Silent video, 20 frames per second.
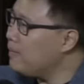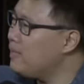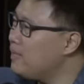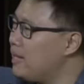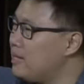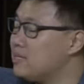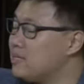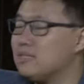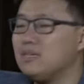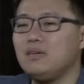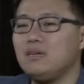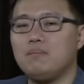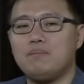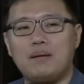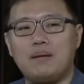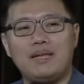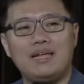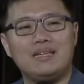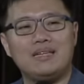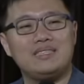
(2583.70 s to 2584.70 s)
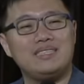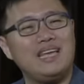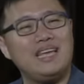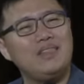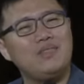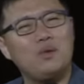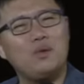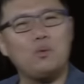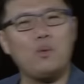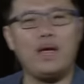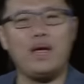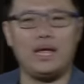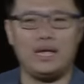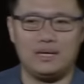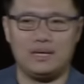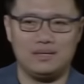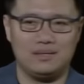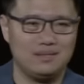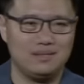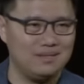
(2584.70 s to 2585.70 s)
that's good, but it's in the way.
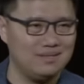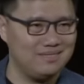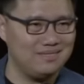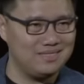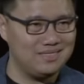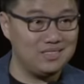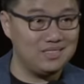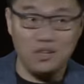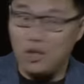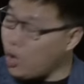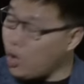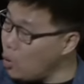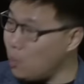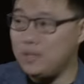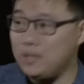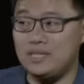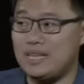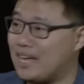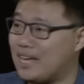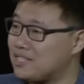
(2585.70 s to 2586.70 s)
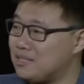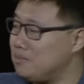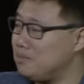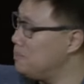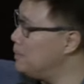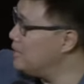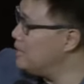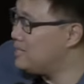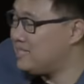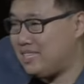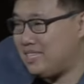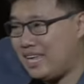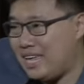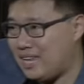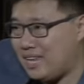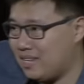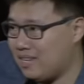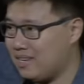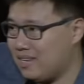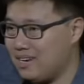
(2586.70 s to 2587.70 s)
It's not always has to be
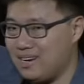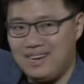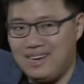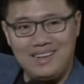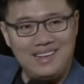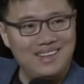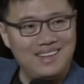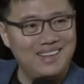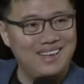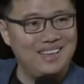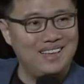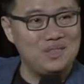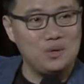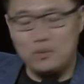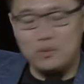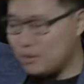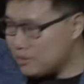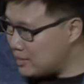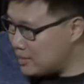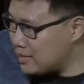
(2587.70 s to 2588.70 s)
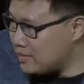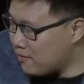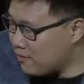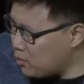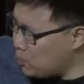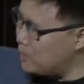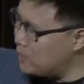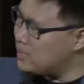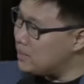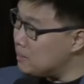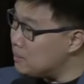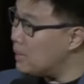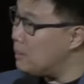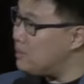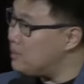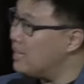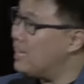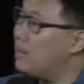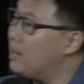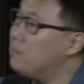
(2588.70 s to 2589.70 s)
sin in the real sense of the word.
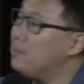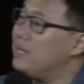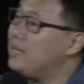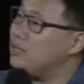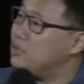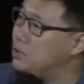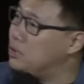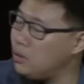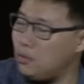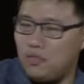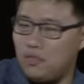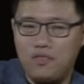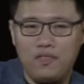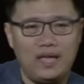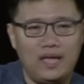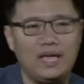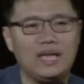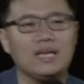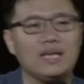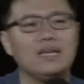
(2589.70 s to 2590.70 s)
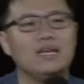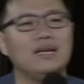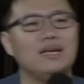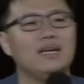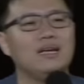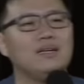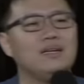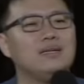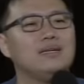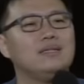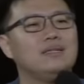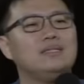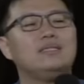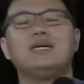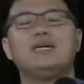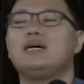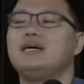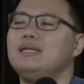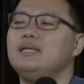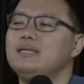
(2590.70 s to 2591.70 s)
Sometimes it can be a good thing
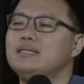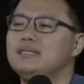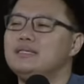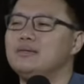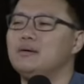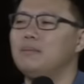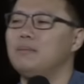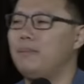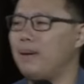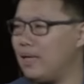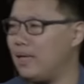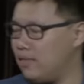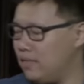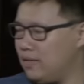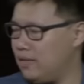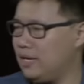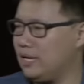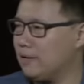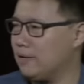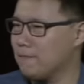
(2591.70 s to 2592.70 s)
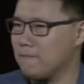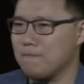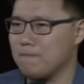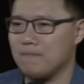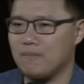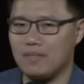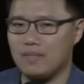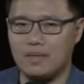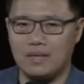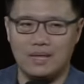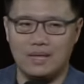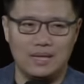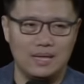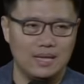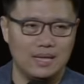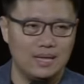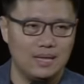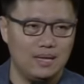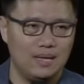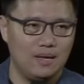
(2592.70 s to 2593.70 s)
turn into a bad thing.
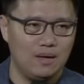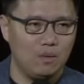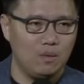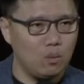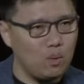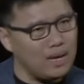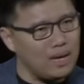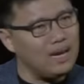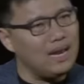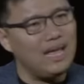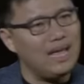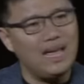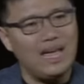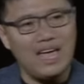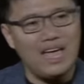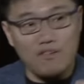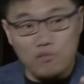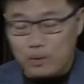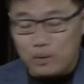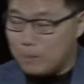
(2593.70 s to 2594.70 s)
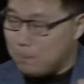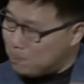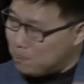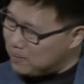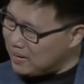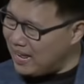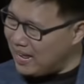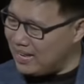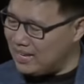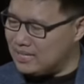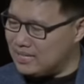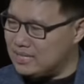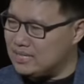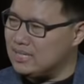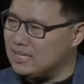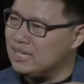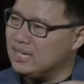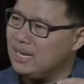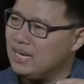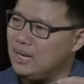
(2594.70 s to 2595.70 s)
What have we placed
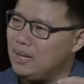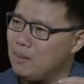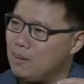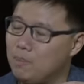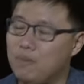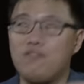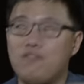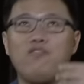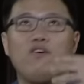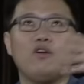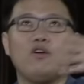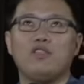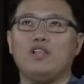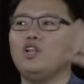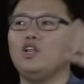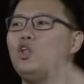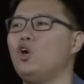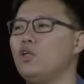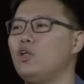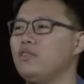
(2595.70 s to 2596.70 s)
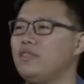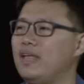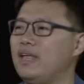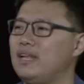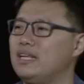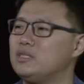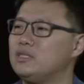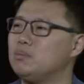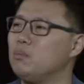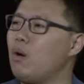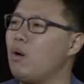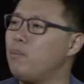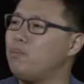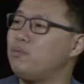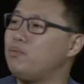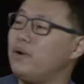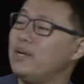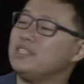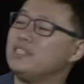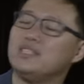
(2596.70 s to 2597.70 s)
before the Lord that is more
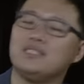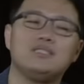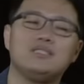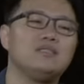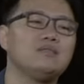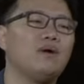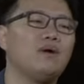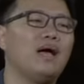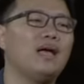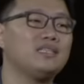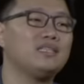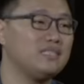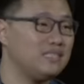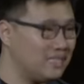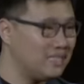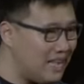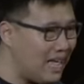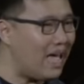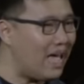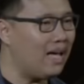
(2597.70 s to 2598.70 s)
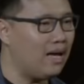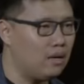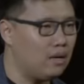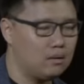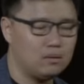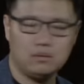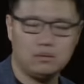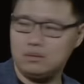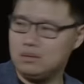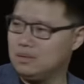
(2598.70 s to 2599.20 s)
precious to us now